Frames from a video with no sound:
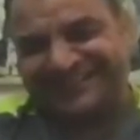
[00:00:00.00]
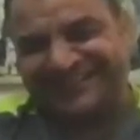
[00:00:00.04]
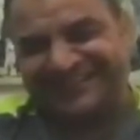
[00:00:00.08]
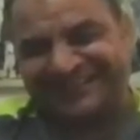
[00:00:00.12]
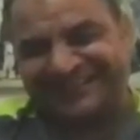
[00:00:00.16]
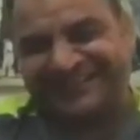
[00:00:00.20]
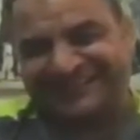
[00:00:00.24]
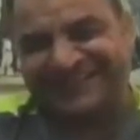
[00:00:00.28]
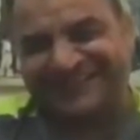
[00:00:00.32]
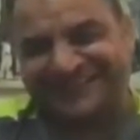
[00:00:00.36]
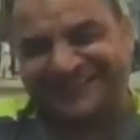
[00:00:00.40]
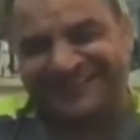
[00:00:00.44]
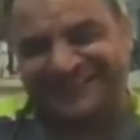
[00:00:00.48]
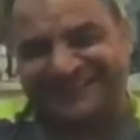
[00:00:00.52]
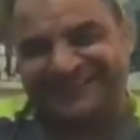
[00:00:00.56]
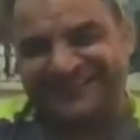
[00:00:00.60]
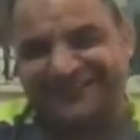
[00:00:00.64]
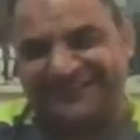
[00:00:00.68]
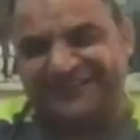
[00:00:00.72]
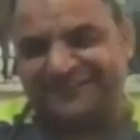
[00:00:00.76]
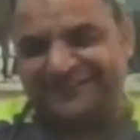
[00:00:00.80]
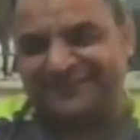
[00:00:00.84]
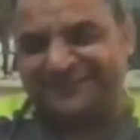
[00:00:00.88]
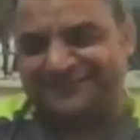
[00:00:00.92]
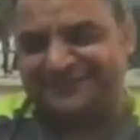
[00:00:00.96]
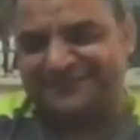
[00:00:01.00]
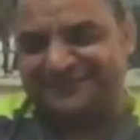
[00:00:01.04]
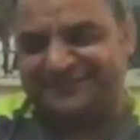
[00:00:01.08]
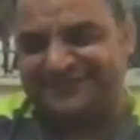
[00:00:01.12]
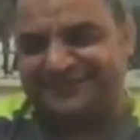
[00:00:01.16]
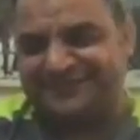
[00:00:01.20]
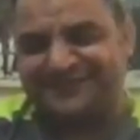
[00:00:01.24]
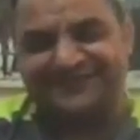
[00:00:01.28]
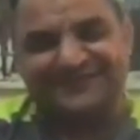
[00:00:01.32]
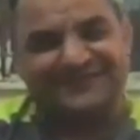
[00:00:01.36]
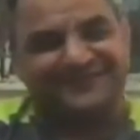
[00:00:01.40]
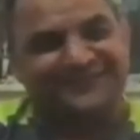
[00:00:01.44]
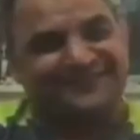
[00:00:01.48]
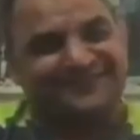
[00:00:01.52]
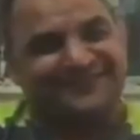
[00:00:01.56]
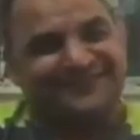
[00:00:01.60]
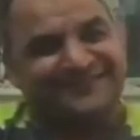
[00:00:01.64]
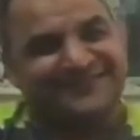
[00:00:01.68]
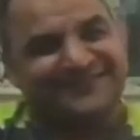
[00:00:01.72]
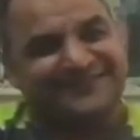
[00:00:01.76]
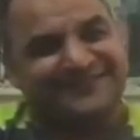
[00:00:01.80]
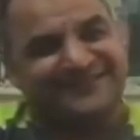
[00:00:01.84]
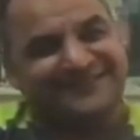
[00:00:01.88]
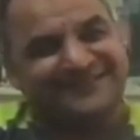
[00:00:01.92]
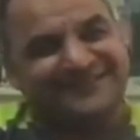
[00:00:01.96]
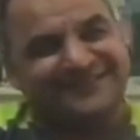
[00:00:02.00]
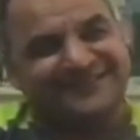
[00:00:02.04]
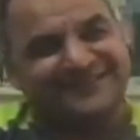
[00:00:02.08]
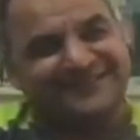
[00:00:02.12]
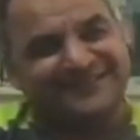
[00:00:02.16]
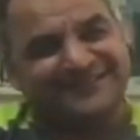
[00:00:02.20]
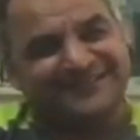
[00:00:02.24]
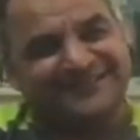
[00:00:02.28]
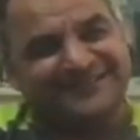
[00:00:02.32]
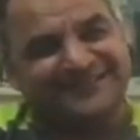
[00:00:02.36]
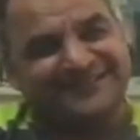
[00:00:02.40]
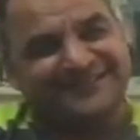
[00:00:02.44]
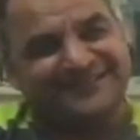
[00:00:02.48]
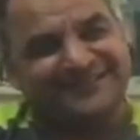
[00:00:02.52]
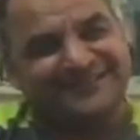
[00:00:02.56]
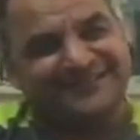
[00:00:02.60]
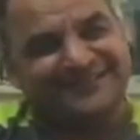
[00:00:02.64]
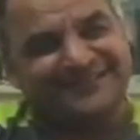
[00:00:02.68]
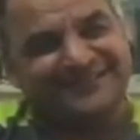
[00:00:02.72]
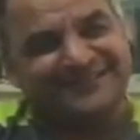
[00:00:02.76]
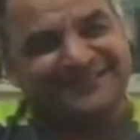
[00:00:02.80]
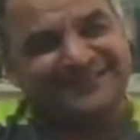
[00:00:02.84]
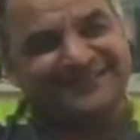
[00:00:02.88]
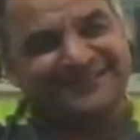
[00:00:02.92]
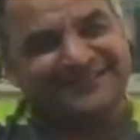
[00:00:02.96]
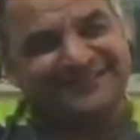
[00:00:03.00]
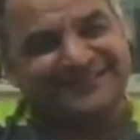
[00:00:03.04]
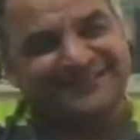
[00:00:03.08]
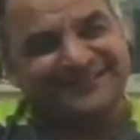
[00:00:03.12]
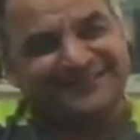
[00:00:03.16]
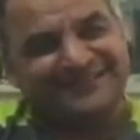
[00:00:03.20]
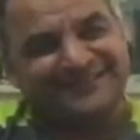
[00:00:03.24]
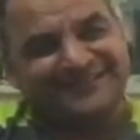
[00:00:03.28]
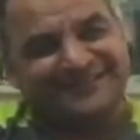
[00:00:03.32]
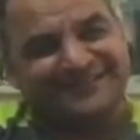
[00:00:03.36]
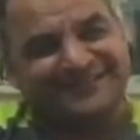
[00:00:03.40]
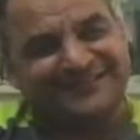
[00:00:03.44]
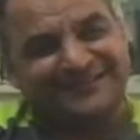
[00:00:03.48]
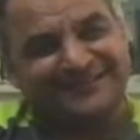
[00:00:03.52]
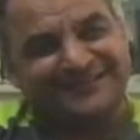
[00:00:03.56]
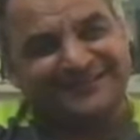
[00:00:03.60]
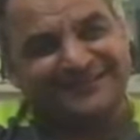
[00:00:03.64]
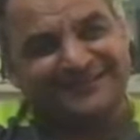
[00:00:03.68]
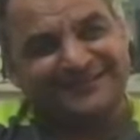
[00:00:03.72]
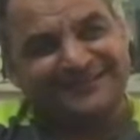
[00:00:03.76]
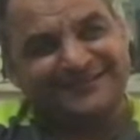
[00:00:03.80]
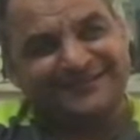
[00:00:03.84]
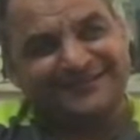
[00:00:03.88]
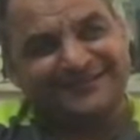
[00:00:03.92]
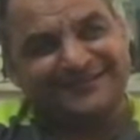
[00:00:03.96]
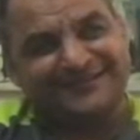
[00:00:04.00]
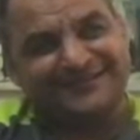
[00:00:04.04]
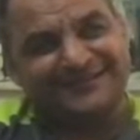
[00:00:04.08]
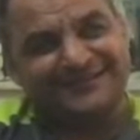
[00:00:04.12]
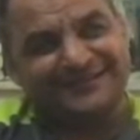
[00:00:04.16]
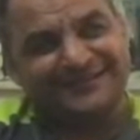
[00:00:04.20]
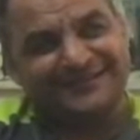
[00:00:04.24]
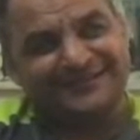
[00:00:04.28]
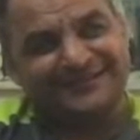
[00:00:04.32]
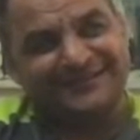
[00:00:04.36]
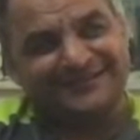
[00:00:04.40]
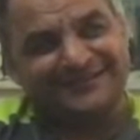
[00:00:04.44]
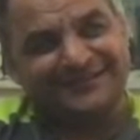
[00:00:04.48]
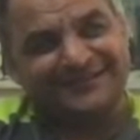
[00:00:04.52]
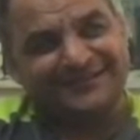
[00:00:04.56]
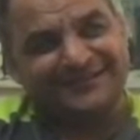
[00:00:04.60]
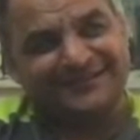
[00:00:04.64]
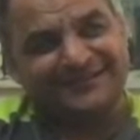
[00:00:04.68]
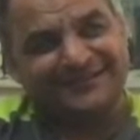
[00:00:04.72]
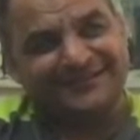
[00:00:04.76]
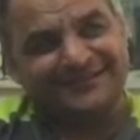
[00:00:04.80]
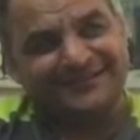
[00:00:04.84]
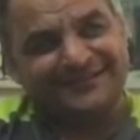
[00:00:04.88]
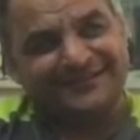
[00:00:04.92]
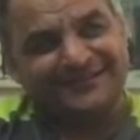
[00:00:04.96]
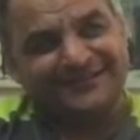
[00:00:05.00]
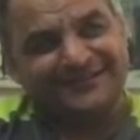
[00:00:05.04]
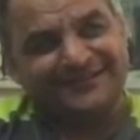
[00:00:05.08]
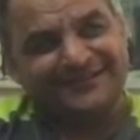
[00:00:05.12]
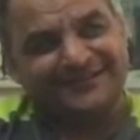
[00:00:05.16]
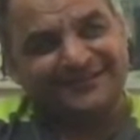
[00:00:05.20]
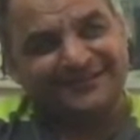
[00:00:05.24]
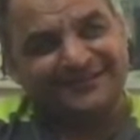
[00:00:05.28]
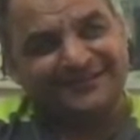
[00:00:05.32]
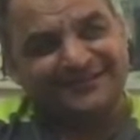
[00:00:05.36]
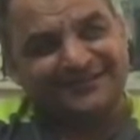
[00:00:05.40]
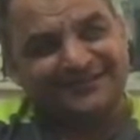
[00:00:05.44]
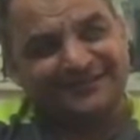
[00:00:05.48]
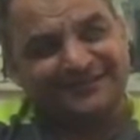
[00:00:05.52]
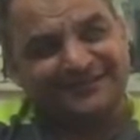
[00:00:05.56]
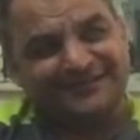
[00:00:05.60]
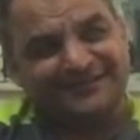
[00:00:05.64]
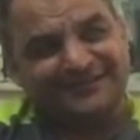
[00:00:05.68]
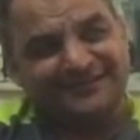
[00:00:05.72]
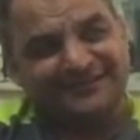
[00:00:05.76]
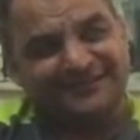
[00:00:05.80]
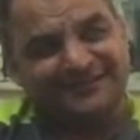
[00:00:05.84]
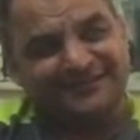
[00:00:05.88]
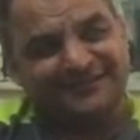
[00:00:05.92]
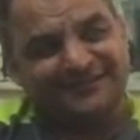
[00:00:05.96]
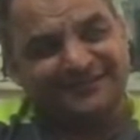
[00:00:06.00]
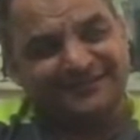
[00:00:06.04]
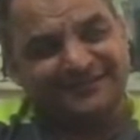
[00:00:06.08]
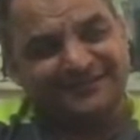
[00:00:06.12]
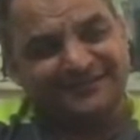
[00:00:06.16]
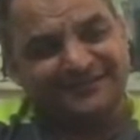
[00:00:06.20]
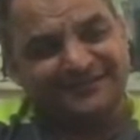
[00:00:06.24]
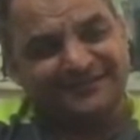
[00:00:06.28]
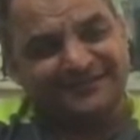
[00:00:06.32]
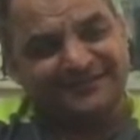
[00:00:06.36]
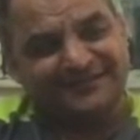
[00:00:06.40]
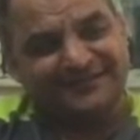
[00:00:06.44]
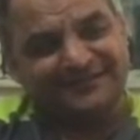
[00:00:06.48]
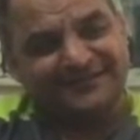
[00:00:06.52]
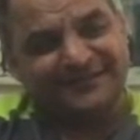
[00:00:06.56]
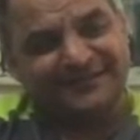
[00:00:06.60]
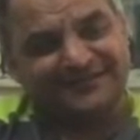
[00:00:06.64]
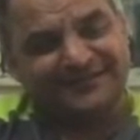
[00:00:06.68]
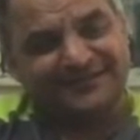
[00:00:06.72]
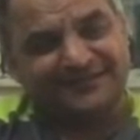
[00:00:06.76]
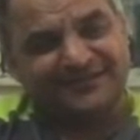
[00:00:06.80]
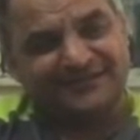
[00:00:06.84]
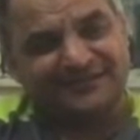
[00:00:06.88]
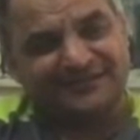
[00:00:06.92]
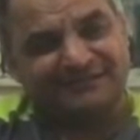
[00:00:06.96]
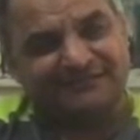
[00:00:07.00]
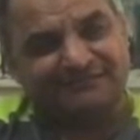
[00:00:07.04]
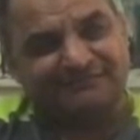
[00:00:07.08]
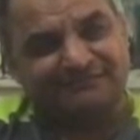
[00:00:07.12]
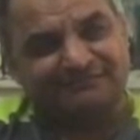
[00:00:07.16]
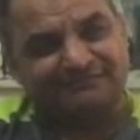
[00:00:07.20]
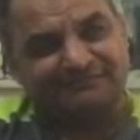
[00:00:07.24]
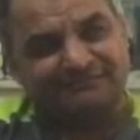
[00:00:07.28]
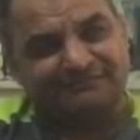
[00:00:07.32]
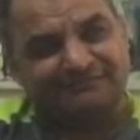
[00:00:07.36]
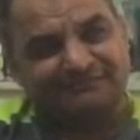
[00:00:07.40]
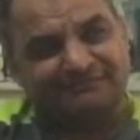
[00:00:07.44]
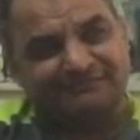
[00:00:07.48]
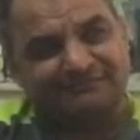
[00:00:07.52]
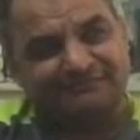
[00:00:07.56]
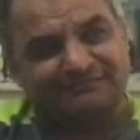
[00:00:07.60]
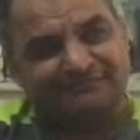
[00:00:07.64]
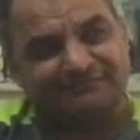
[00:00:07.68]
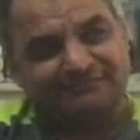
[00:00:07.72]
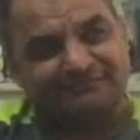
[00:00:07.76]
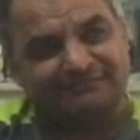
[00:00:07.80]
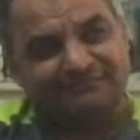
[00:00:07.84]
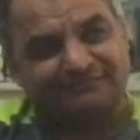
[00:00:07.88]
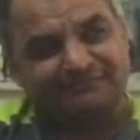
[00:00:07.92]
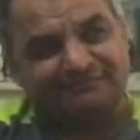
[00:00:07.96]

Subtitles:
No words are spoken by the person on screen.